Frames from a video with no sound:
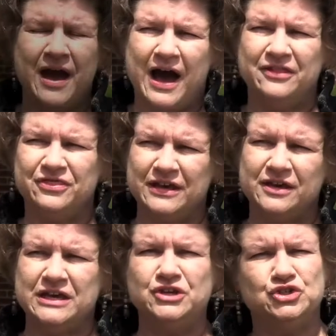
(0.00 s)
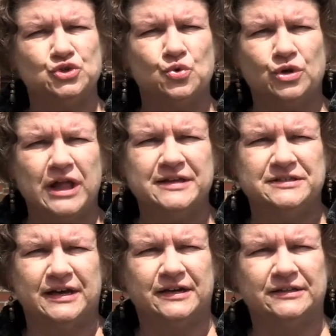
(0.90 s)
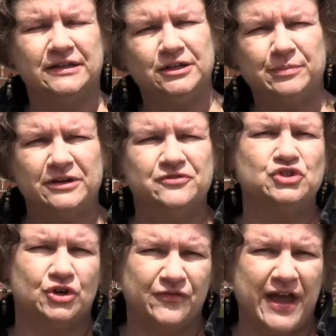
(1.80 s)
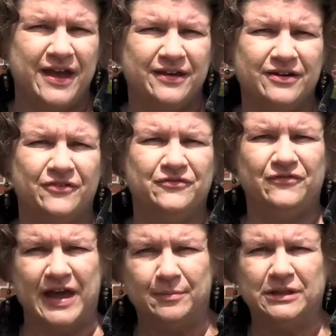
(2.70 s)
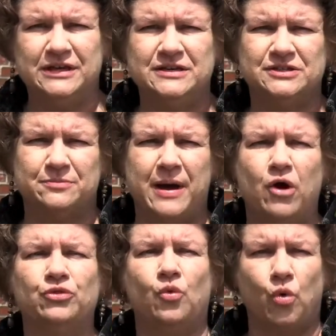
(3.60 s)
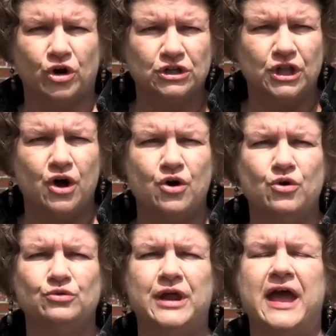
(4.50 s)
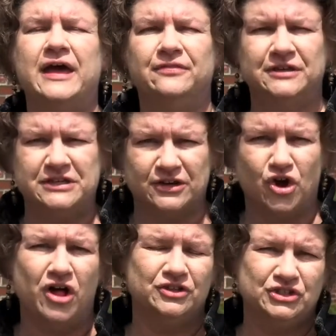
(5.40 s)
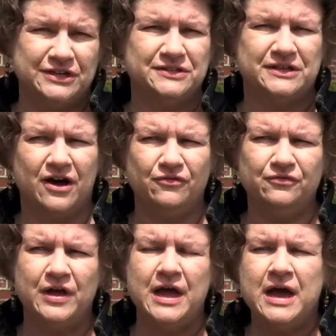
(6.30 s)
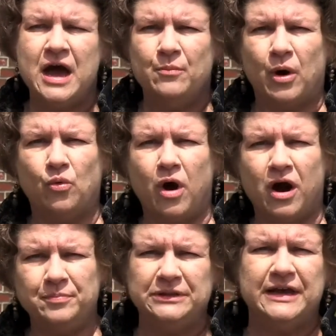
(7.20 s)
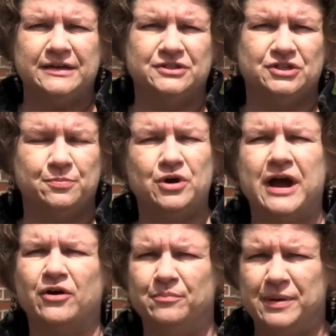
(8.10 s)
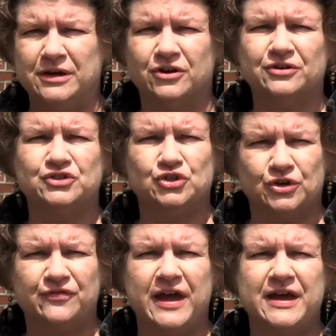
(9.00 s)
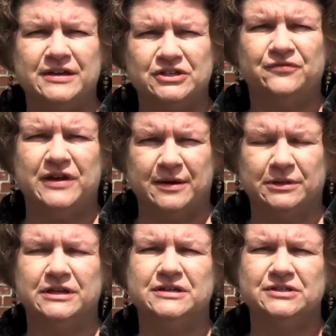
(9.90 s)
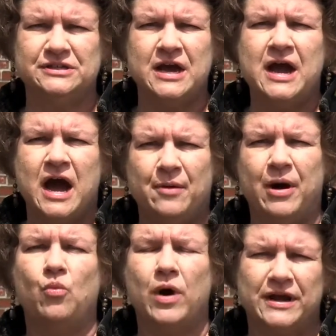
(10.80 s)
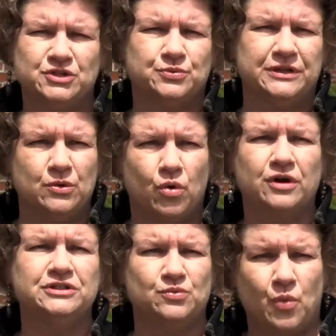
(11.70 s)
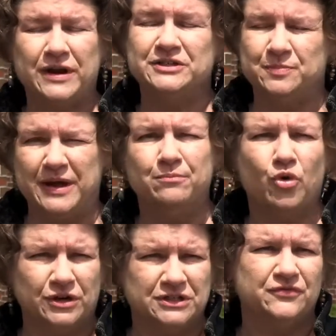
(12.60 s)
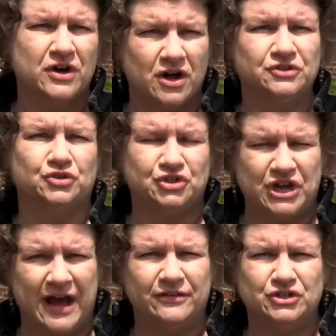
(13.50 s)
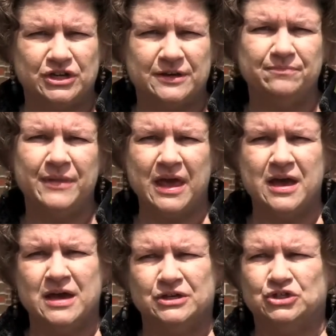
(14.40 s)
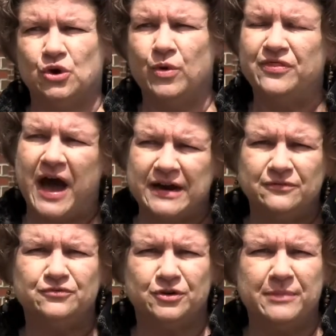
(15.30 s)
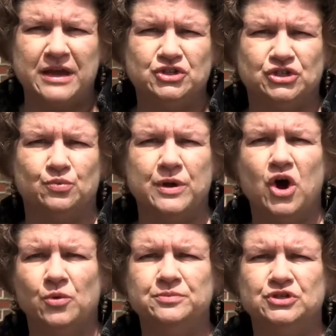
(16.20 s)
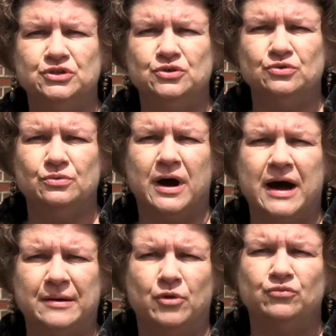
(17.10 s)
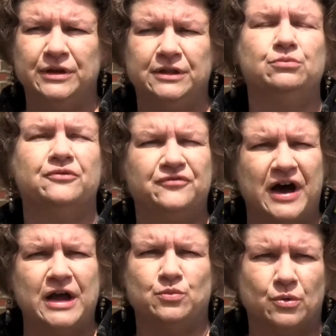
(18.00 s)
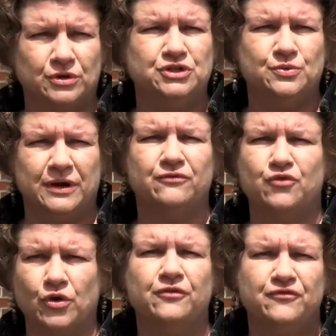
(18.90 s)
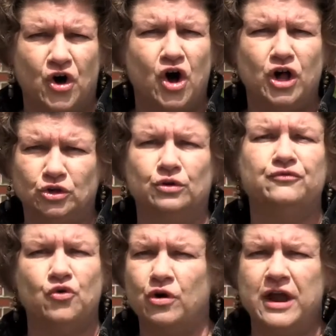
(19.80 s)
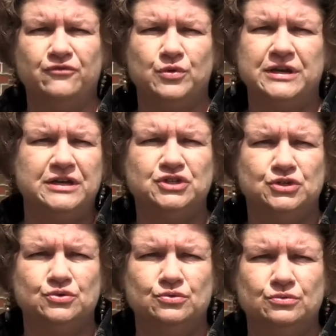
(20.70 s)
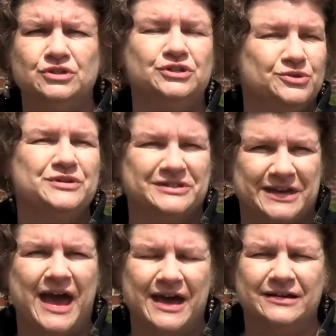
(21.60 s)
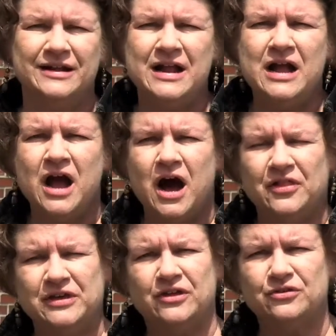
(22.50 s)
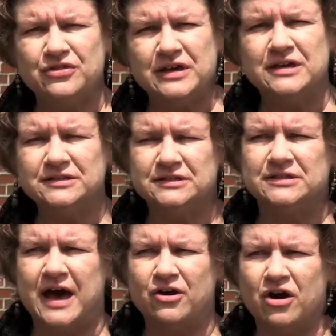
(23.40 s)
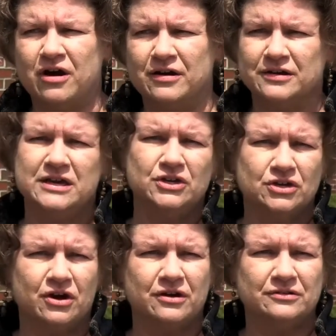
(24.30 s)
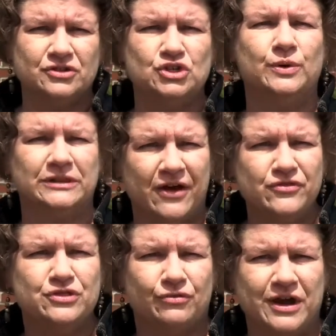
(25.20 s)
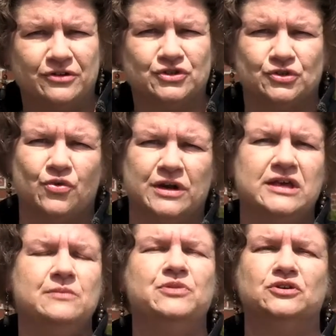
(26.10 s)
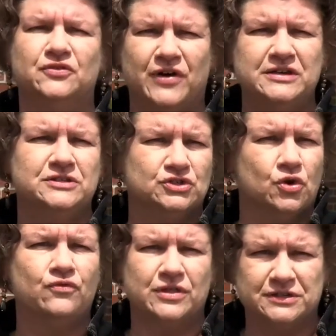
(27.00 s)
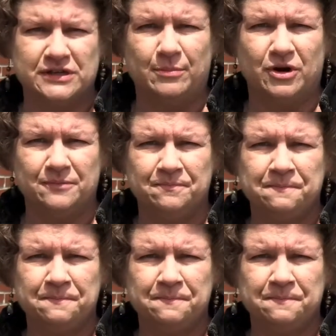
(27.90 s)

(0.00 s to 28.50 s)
I think each school has done a little bit of surveying of families about the workload and the technology itself, but our plan is to put out a bigger survey to families about what has really worked and what has been more difficult or challenging. So with that information, we hope to um, really refine what we're doing for the fall or for if we need to, to do this again. The other thing is, is that our kindergarten to 11th graders are going to keep their devices over the summer.